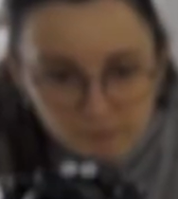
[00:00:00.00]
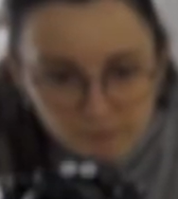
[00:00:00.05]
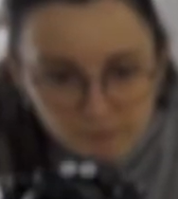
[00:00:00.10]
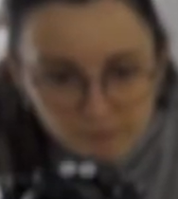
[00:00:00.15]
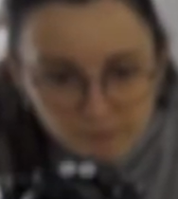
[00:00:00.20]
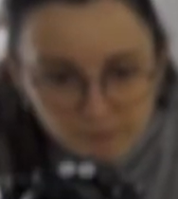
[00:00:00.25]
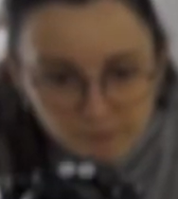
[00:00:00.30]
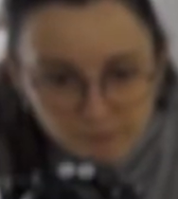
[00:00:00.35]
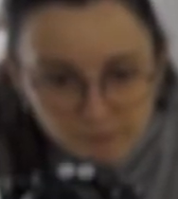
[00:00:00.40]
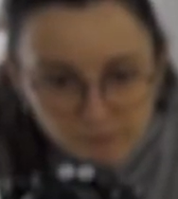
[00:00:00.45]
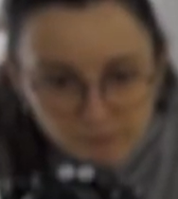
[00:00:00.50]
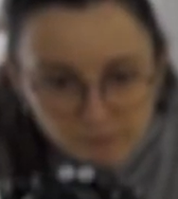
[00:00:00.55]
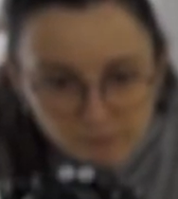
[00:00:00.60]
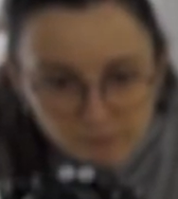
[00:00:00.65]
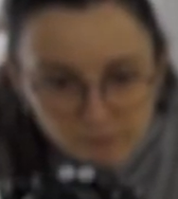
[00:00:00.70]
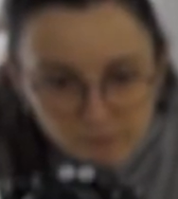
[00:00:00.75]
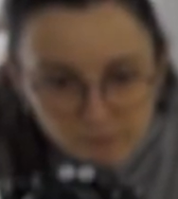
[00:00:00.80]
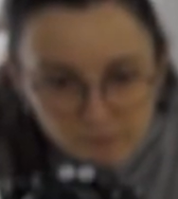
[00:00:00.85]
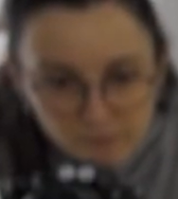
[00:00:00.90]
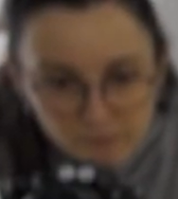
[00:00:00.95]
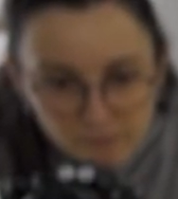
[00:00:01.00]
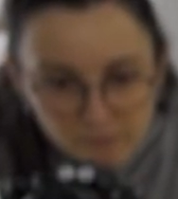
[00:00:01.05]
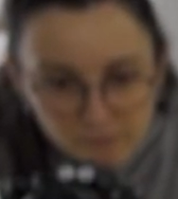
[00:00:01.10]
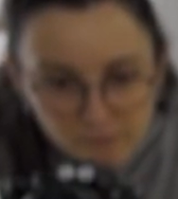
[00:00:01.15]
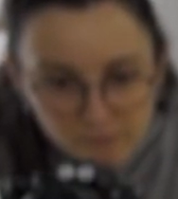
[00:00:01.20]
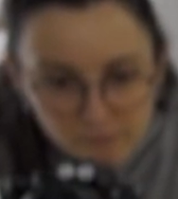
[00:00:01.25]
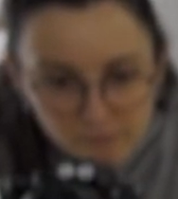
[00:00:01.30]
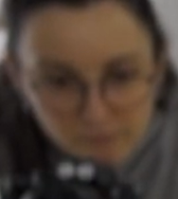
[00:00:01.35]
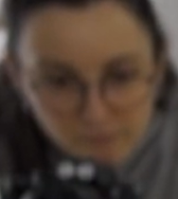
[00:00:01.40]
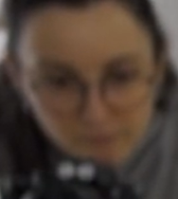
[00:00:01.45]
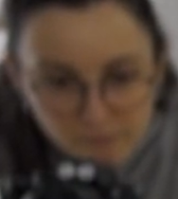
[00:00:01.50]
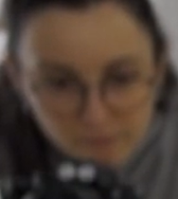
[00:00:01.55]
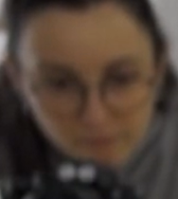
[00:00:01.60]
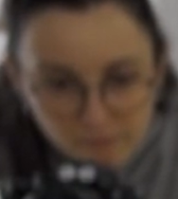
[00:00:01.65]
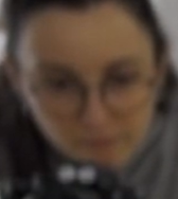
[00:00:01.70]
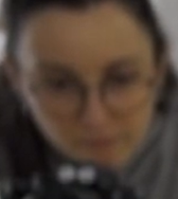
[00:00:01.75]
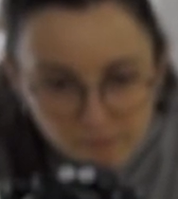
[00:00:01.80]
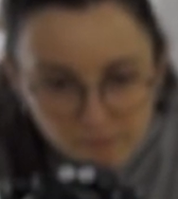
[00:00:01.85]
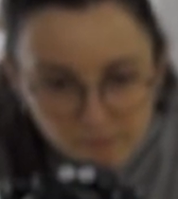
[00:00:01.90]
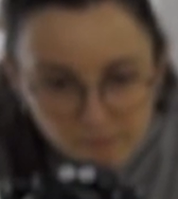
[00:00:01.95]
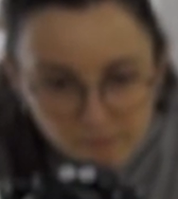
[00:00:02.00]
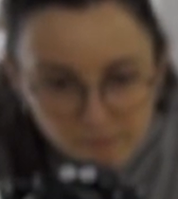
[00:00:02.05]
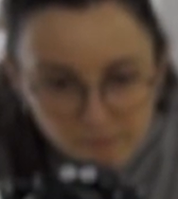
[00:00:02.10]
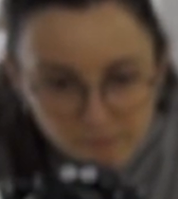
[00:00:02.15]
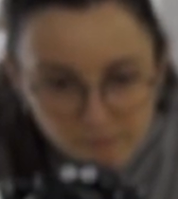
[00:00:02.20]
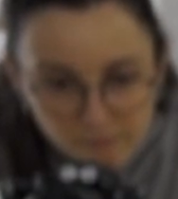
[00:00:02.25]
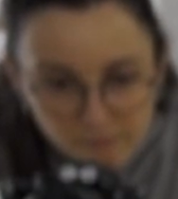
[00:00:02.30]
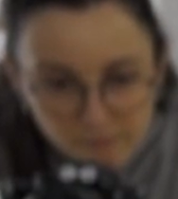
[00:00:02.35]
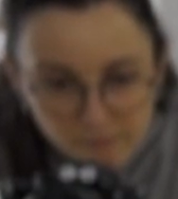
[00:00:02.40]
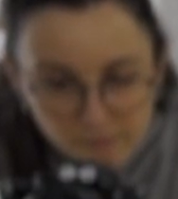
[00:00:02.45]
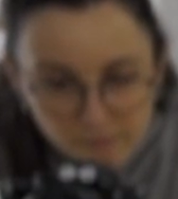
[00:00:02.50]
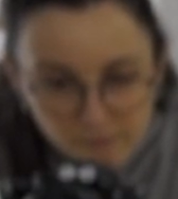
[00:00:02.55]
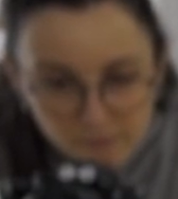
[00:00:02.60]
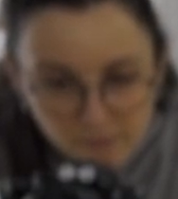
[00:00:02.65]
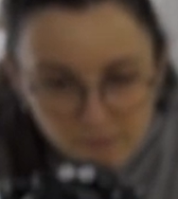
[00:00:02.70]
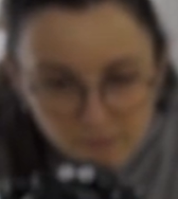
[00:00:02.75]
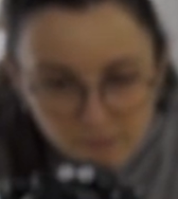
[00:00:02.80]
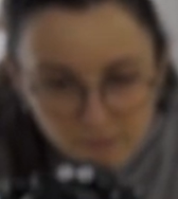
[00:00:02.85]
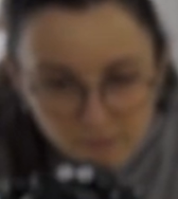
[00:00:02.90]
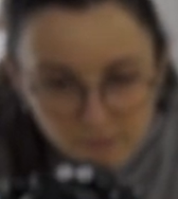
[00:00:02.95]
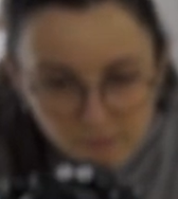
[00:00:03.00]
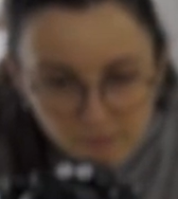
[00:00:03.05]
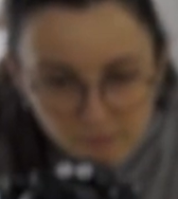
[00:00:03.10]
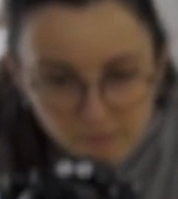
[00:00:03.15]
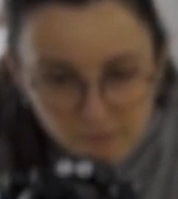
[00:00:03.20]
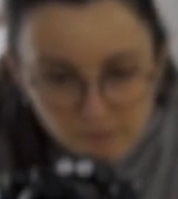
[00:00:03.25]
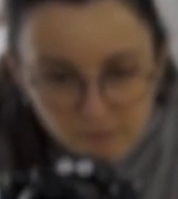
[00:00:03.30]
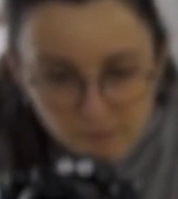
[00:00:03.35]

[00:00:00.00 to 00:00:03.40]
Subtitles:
This person isn't speaking.